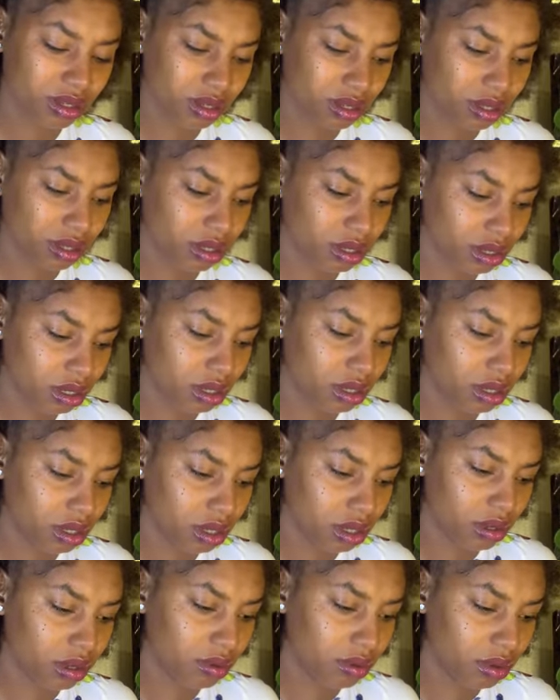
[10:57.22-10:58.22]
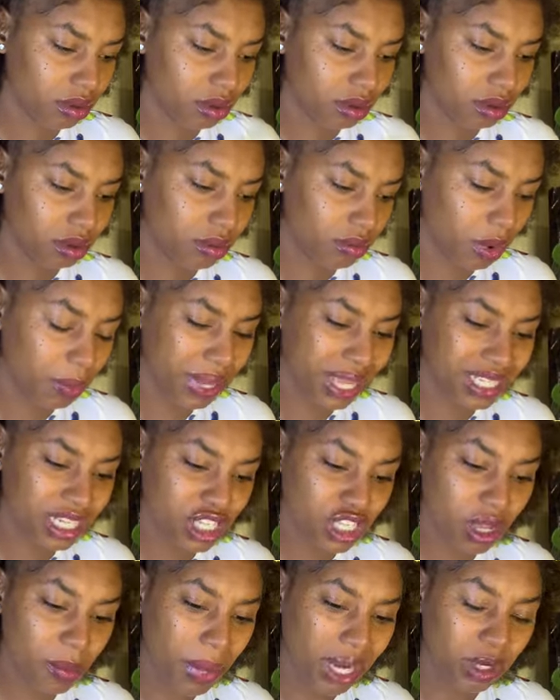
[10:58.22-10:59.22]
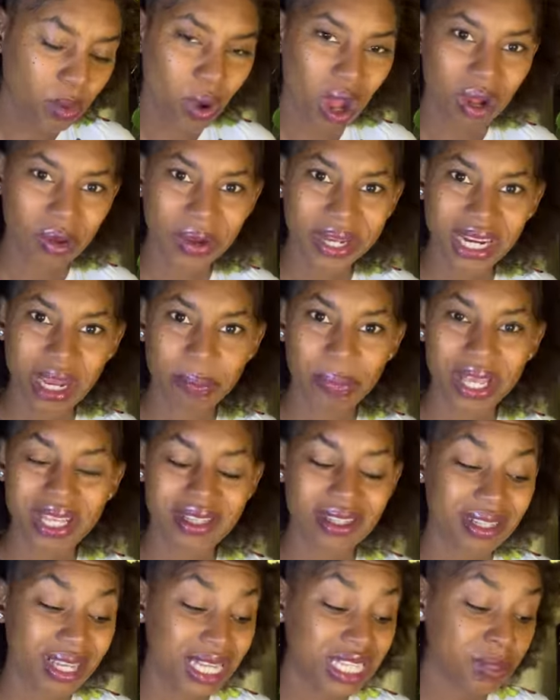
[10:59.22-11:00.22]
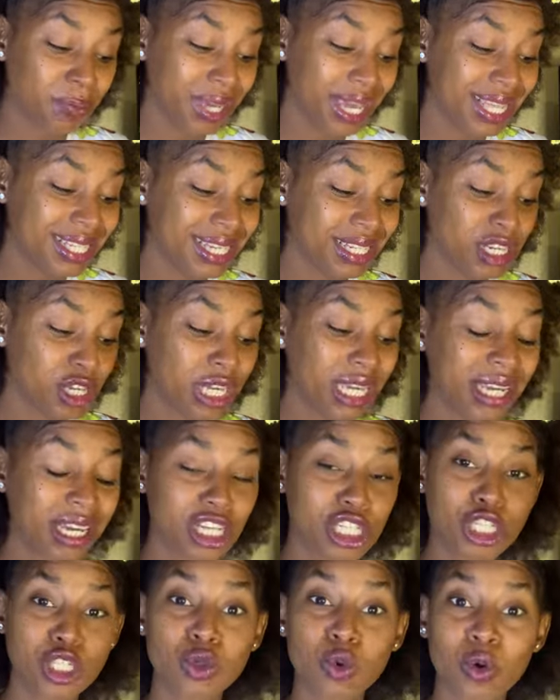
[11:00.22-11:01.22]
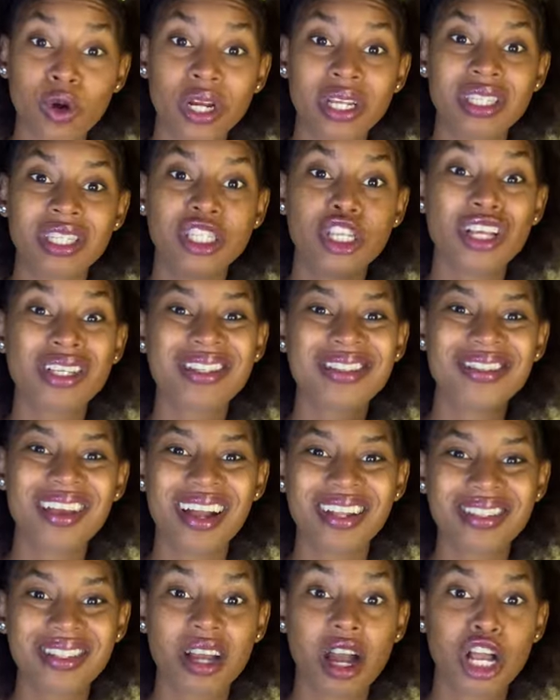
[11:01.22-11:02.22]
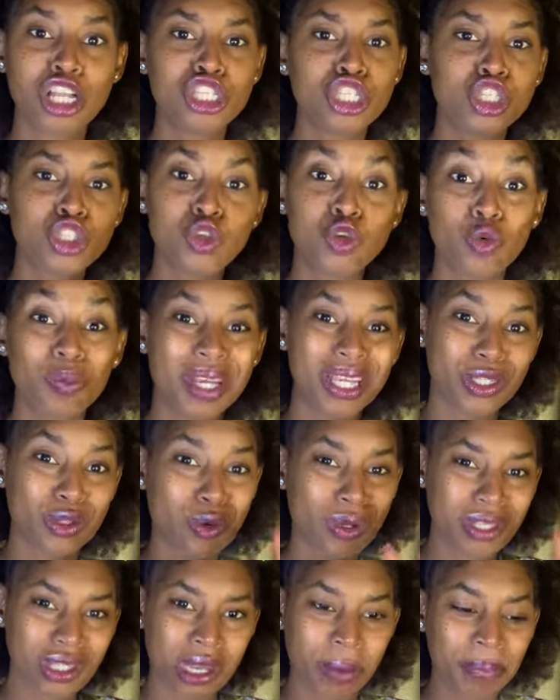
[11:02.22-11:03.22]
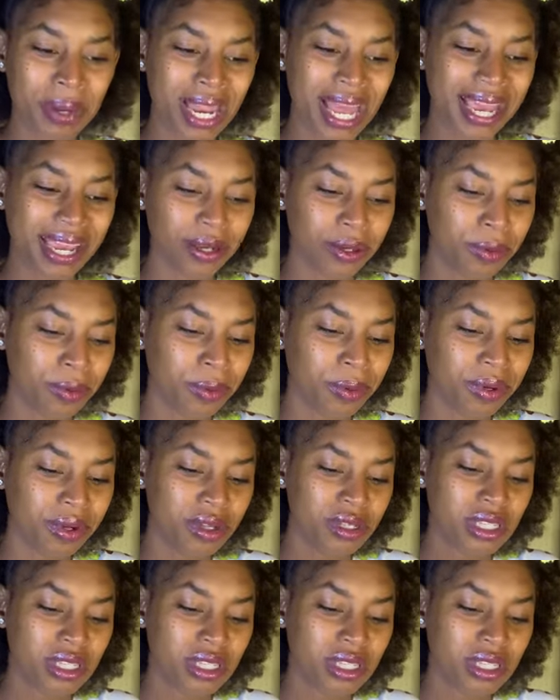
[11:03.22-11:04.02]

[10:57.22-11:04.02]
But I'm getting somebody want to go in a business. I'm getting the King of Swords does not consume his own supply, though.